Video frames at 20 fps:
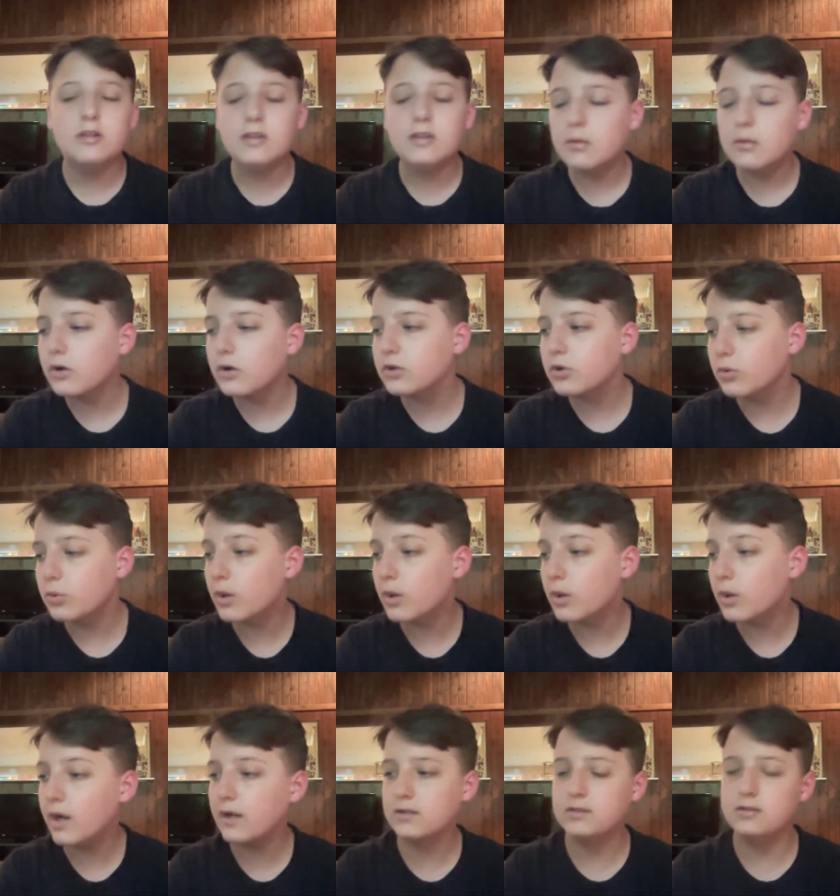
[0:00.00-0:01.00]
None of them
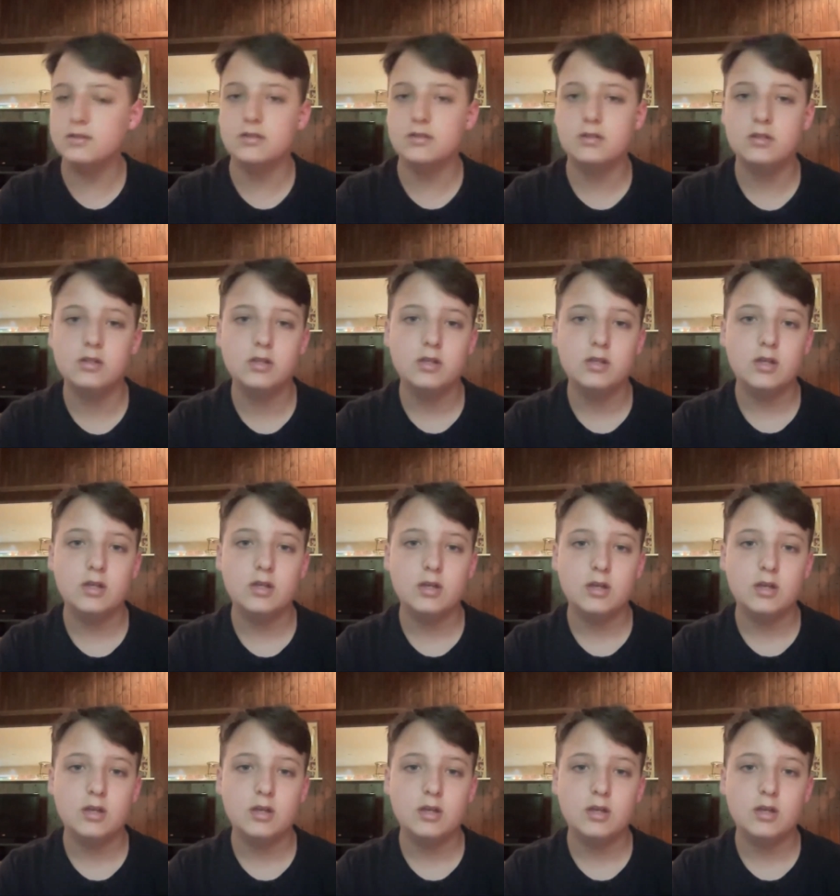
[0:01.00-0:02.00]
are correct.
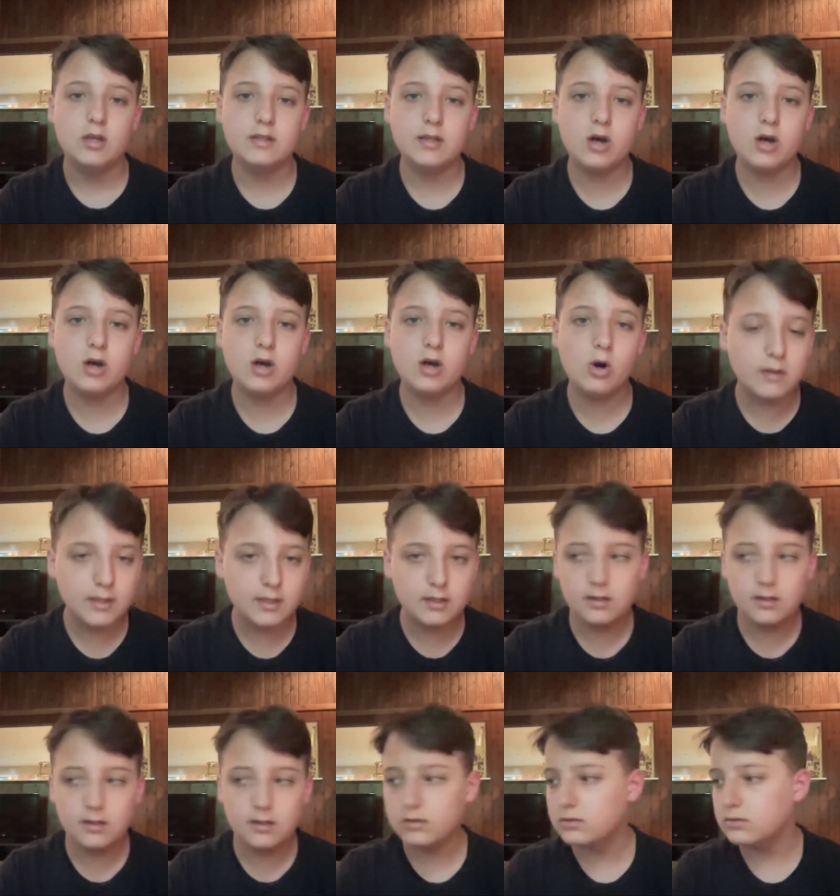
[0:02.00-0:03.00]
And they
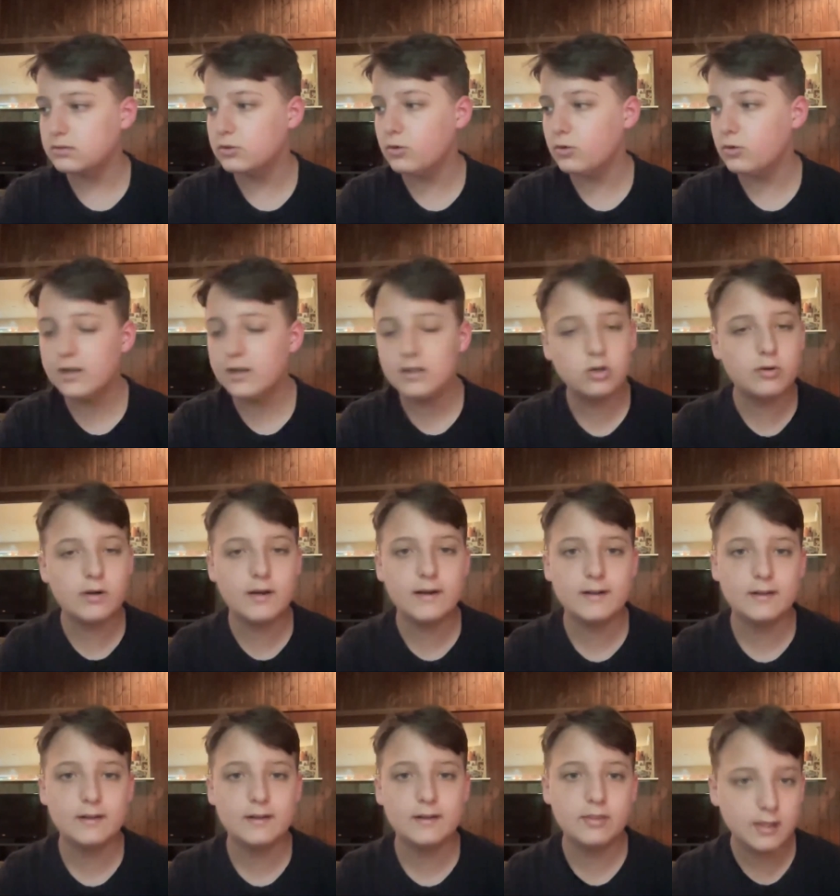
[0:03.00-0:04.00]
all lead to
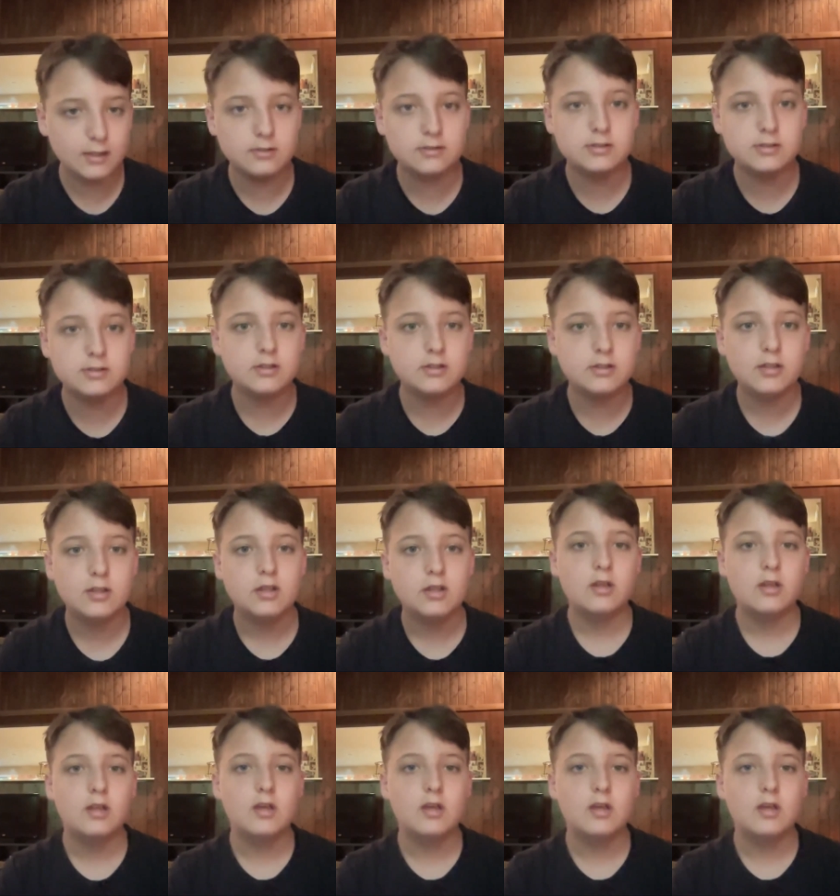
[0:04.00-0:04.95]
incorrect things.